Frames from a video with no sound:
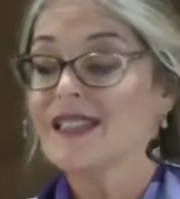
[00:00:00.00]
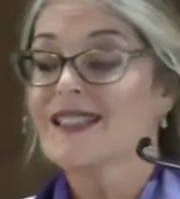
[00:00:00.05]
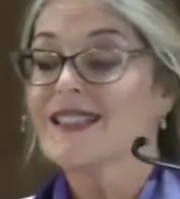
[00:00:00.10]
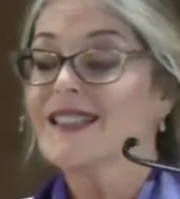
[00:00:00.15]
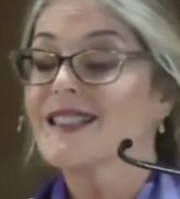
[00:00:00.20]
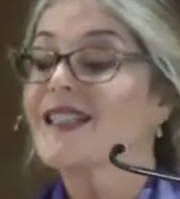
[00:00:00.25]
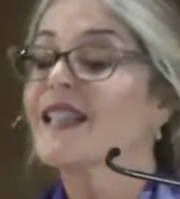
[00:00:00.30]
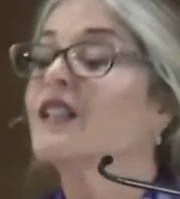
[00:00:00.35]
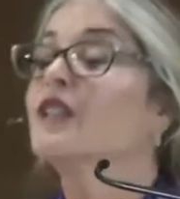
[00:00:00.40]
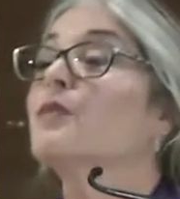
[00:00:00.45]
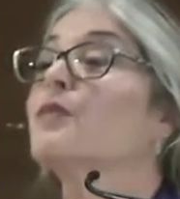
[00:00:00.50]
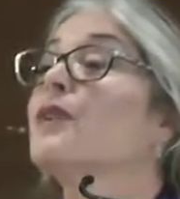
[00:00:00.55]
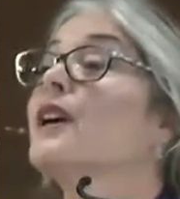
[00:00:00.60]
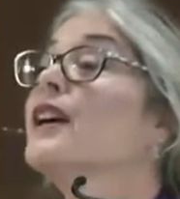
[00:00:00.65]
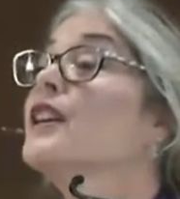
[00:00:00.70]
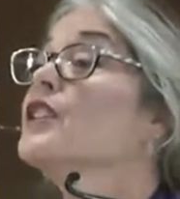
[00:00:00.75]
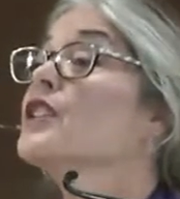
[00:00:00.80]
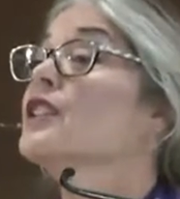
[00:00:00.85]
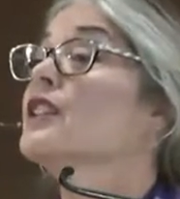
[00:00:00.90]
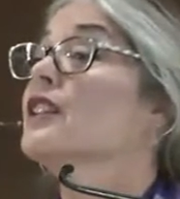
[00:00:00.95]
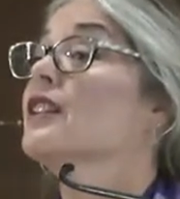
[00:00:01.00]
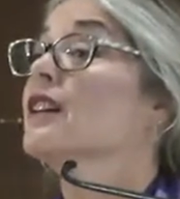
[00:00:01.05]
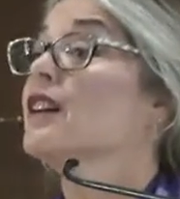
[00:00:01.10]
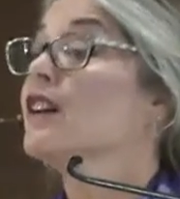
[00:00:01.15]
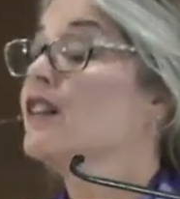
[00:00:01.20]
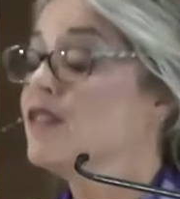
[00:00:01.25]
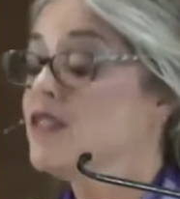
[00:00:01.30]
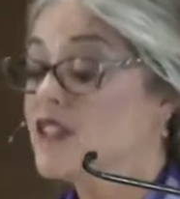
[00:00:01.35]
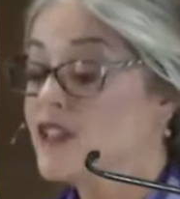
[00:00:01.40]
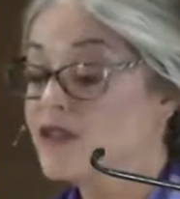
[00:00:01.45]
in celebration
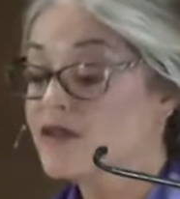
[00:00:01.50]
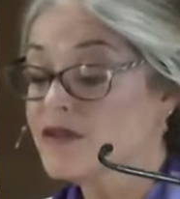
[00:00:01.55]
of their